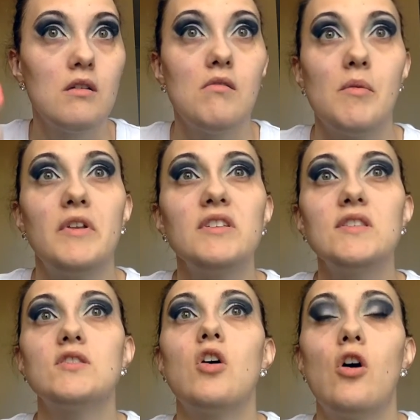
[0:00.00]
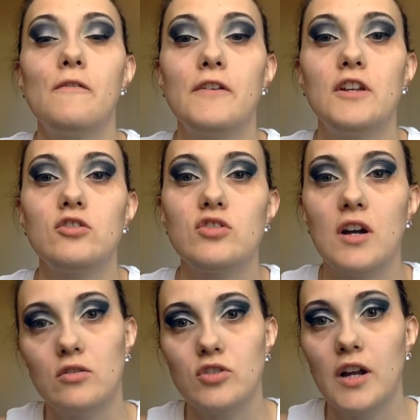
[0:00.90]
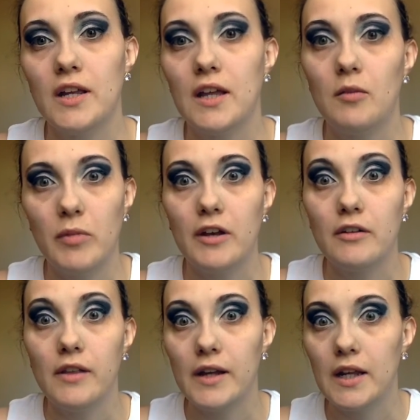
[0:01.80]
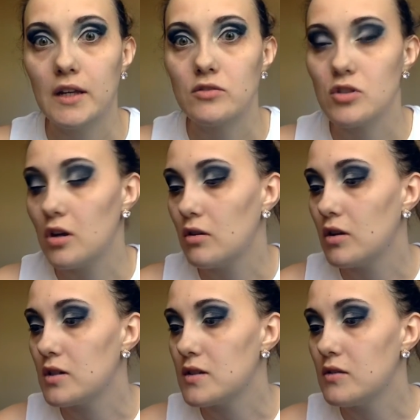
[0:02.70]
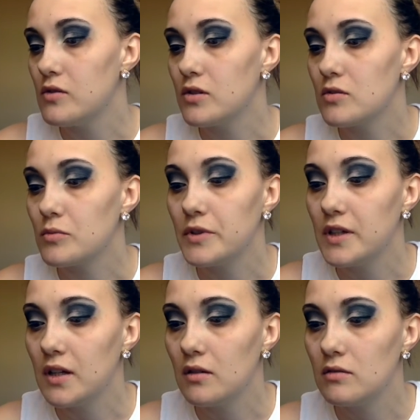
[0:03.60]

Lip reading: And when this is all finished, I'll try to get in better lighting and show you because it looks really